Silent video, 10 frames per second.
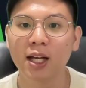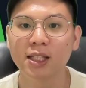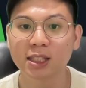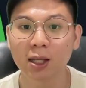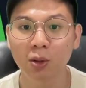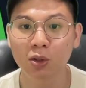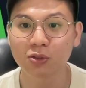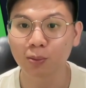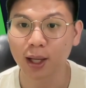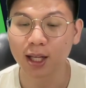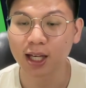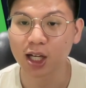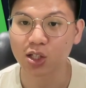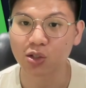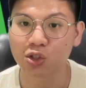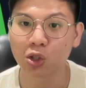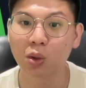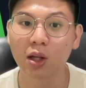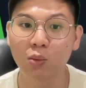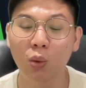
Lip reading: Same goes for Medicash and Chilwell,